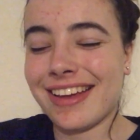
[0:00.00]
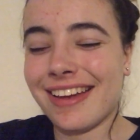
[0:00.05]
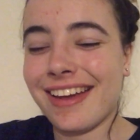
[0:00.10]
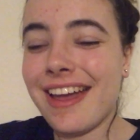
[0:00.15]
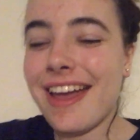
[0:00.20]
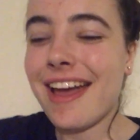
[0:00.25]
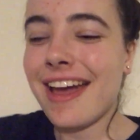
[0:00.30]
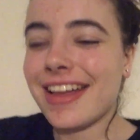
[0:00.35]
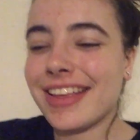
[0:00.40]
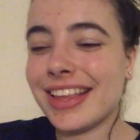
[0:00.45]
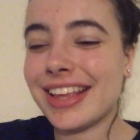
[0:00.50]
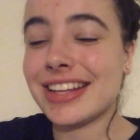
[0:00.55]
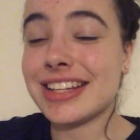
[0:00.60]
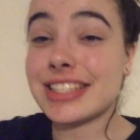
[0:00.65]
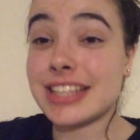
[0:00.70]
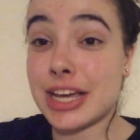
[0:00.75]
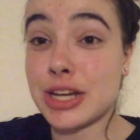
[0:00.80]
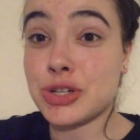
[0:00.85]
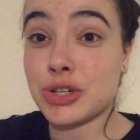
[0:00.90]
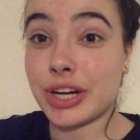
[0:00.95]
and then
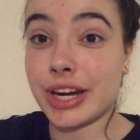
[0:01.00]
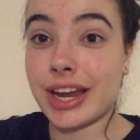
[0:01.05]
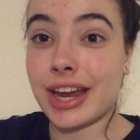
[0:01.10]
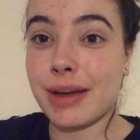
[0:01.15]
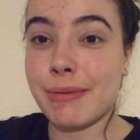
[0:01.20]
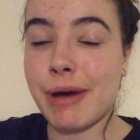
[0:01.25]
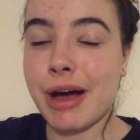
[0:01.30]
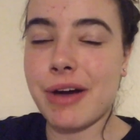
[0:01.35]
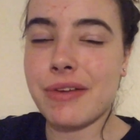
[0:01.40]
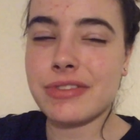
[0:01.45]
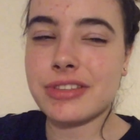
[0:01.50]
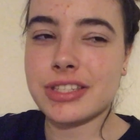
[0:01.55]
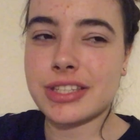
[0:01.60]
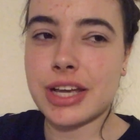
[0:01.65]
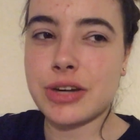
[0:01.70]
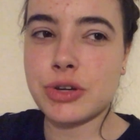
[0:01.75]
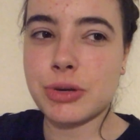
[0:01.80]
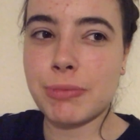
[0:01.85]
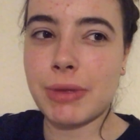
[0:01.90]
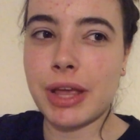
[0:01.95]
Cedric came out.
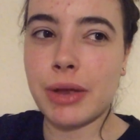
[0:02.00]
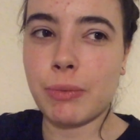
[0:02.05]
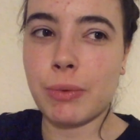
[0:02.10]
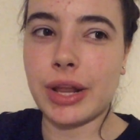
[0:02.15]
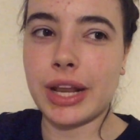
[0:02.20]
Cedric played